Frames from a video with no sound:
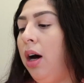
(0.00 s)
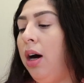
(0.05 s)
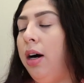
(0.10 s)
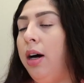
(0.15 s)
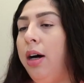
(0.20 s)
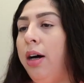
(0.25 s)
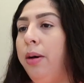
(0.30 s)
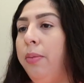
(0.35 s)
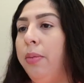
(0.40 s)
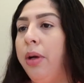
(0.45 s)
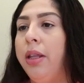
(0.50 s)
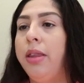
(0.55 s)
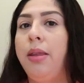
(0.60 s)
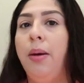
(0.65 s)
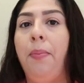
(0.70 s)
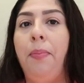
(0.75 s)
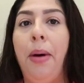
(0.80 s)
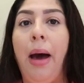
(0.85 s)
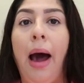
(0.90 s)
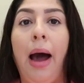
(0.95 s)
Um,
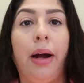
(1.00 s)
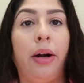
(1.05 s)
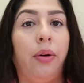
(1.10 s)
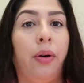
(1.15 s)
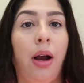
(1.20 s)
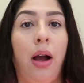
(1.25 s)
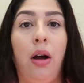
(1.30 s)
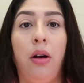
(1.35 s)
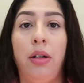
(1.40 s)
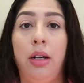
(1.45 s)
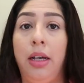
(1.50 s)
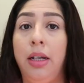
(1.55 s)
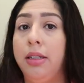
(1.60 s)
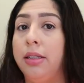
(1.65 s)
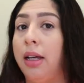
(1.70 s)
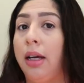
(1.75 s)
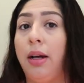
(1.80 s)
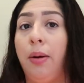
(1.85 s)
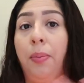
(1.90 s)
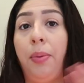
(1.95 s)
the background
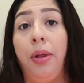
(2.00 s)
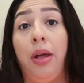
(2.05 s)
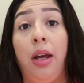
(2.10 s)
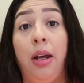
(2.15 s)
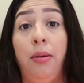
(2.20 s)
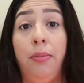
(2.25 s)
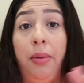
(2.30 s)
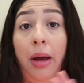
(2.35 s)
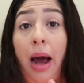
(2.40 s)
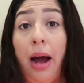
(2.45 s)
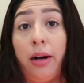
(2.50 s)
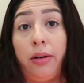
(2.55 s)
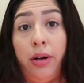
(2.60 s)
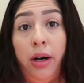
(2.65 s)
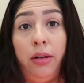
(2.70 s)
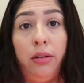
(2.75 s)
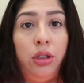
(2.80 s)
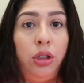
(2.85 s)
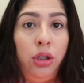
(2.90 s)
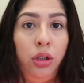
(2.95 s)
is like a plain
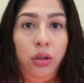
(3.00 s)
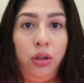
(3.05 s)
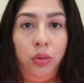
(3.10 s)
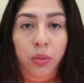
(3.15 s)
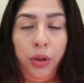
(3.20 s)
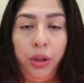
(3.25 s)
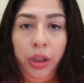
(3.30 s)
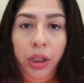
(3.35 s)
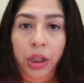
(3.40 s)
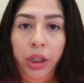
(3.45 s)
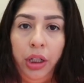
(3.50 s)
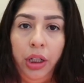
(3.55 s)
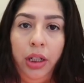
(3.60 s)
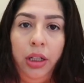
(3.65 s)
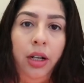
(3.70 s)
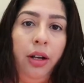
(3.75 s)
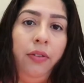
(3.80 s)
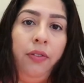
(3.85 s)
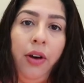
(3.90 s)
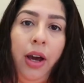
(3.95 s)
background, so it's really
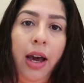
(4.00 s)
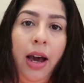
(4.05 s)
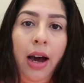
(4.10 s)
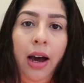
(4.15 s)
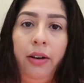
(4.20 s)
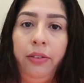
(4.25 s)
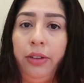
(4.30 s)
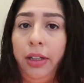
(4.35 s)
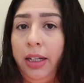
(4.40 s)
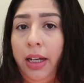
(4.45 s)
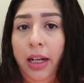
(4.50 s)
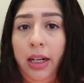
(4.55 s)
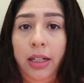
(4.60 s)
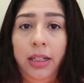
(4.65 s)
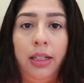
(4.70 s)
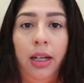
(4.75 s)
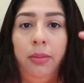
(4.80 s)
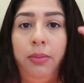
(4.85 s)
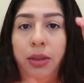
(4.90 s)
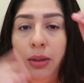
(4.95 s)
good if I have like
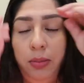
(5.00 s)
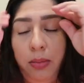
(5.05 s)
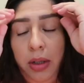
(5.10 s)
any types